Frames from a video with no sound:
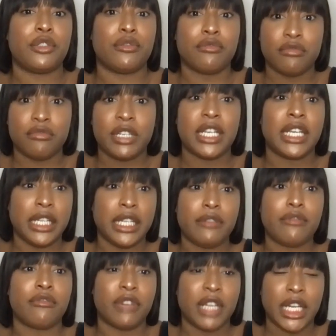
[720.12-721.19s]
to
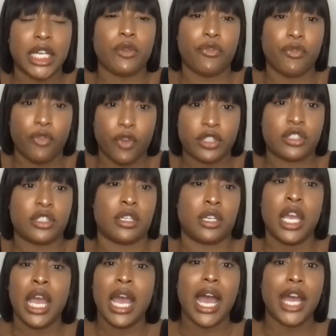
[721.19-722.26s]
really, really foster
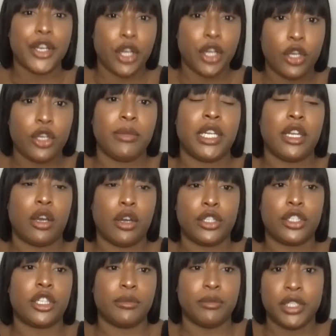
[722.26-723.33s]
and home in
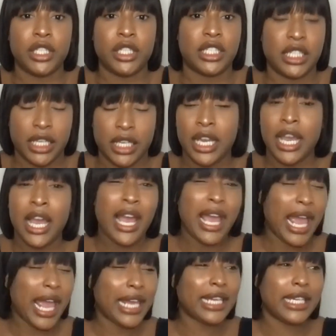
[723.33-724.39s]
on community.
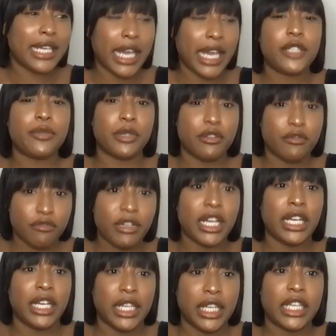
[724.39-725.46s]
Engagement
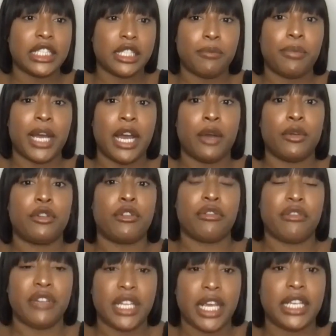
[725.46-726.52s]
really is about
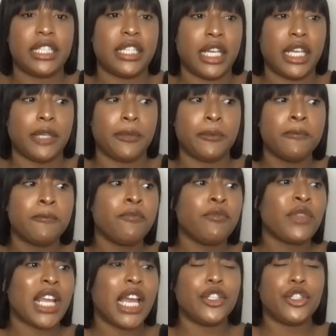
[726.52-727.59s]
creating
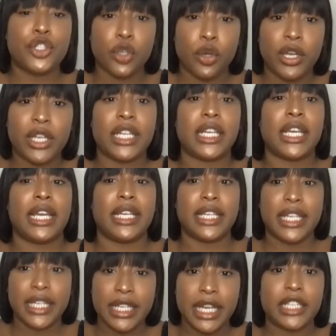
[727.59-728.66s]
and joining and
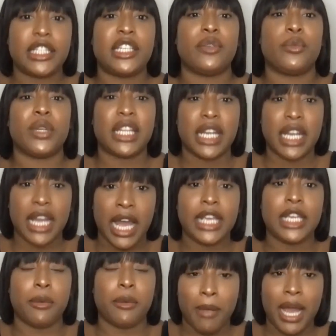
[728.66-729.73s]
connecting with
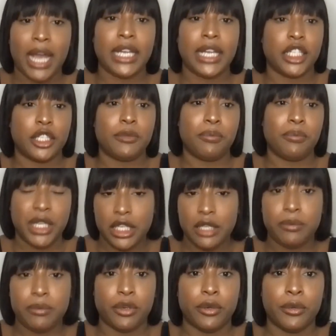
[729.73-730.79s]
like-minded
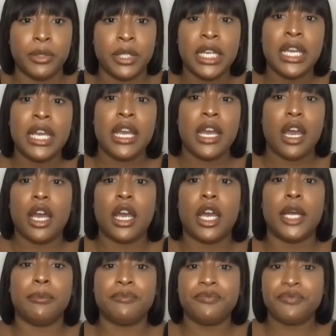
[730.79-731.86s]
people,
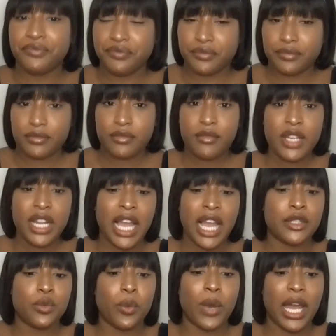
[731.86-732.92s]

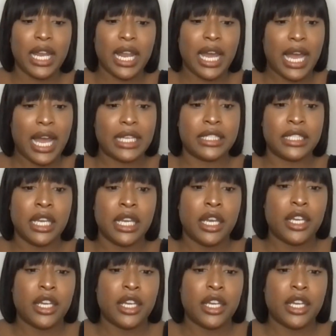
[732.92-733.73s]
as well as,